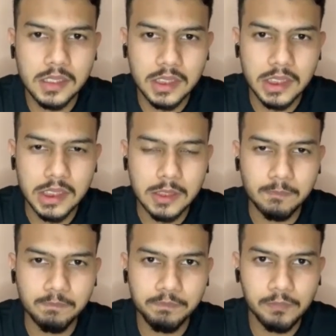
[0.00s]

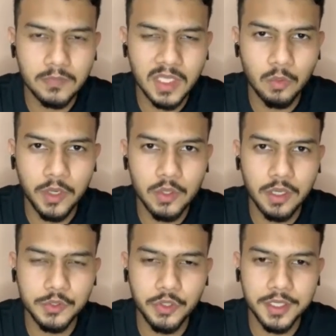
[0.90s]
what you
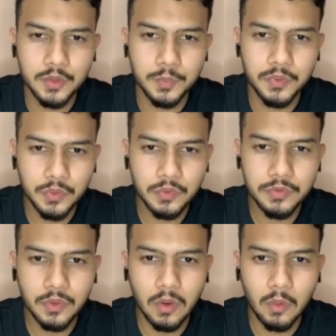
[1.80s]
are trying to
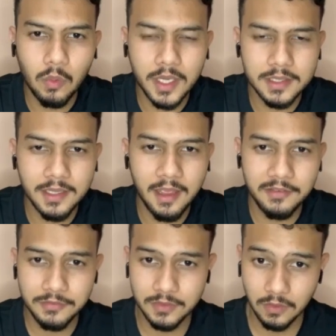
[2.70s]
prove, or what
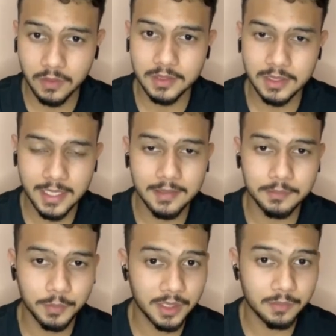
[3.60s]
have not
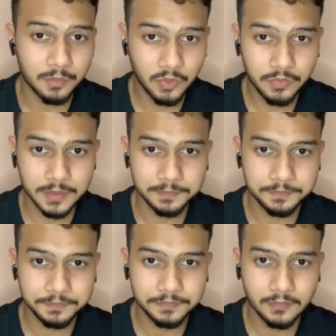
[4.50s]
yet been proven.
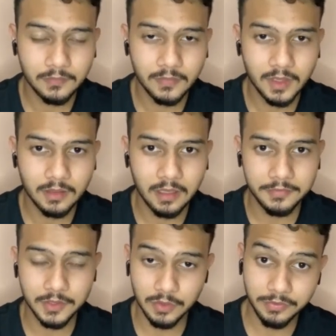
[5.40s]

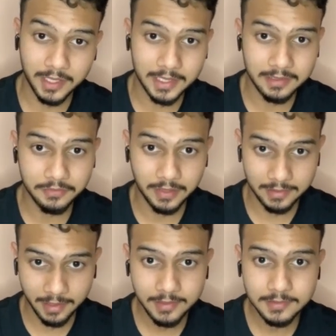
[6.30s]
After you've identified
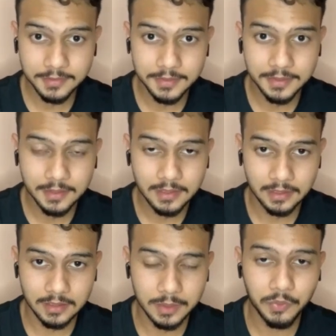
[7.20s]
that,
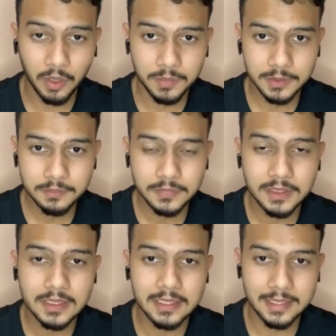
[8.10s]
the problem,
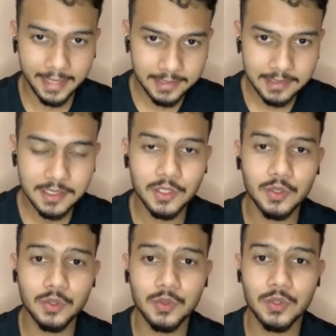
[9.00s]
then
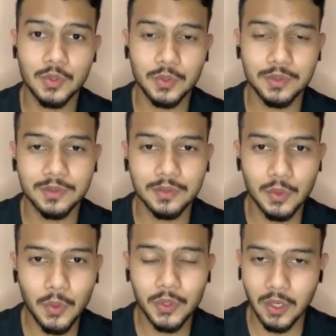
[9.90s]
you should
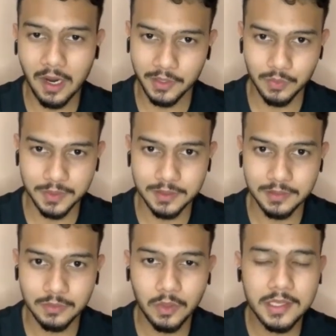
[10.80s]
know your argument.
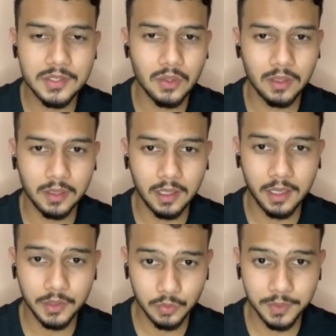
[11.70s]
What is your
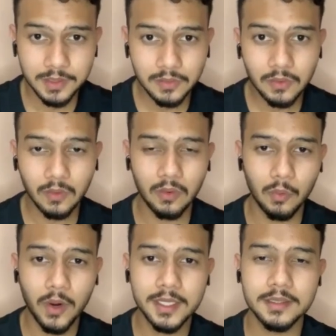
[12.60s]
argument, or
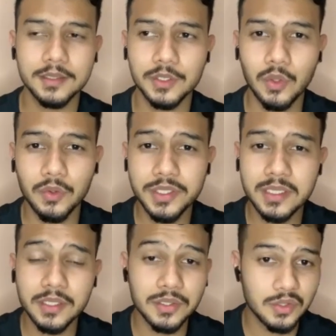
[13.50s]
what your
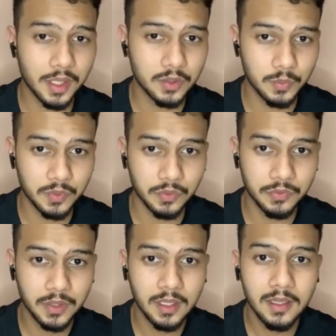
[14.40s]
research is trying to
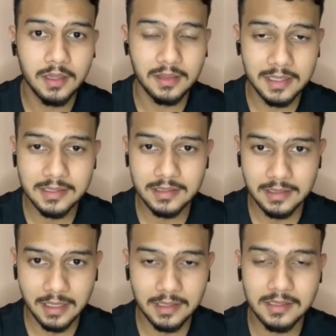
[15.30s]
prove?
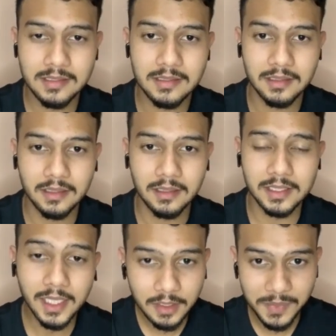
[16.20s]
This is
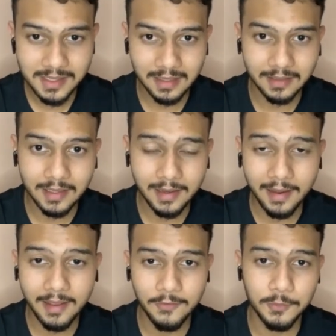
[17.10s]
another mistake that
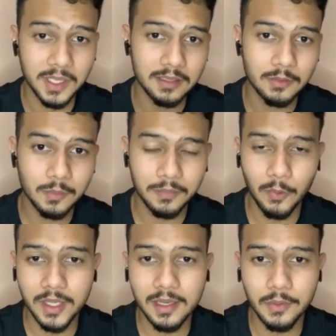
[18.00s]
I have made
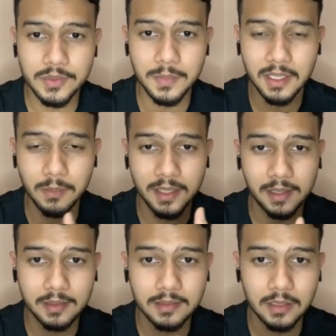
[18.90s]
when I was making my
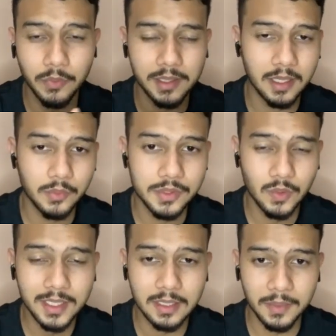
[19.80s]
when I was
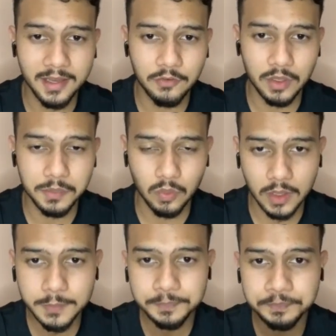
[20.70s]
writing my FYP
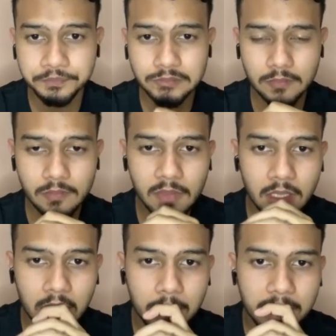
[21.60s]
1.
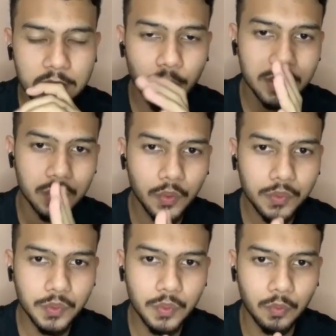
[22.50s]
Because when you
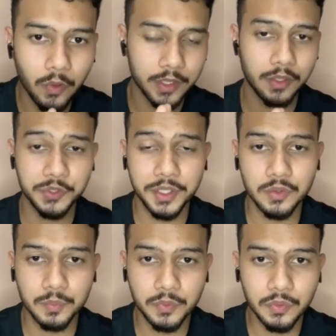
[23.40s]
don't know what you are trying
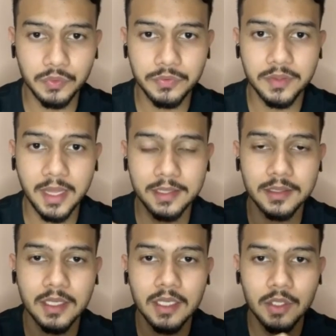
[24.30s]
to prove,
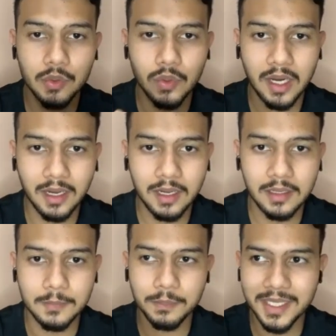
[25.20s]
then you
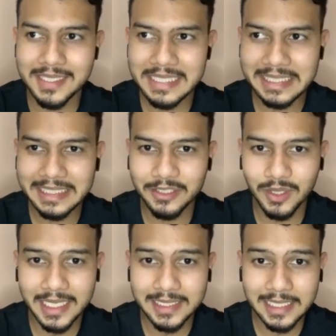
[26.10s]
are basically
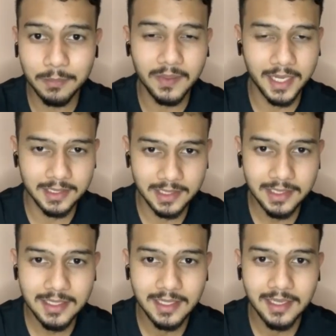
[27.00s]
writing
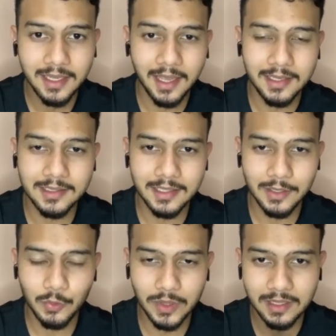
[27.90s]
blindly, and
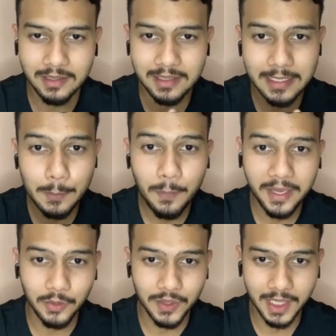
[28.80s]
it will
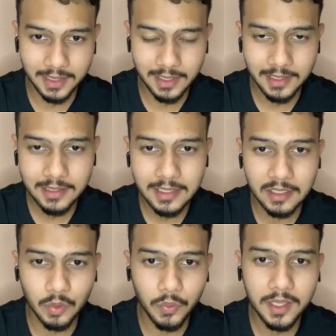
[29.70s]
impact your writing
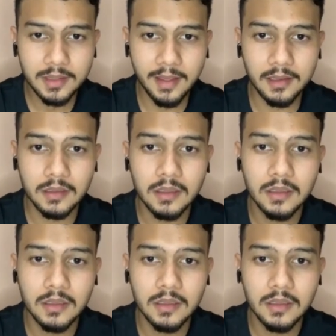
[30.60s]
in a way that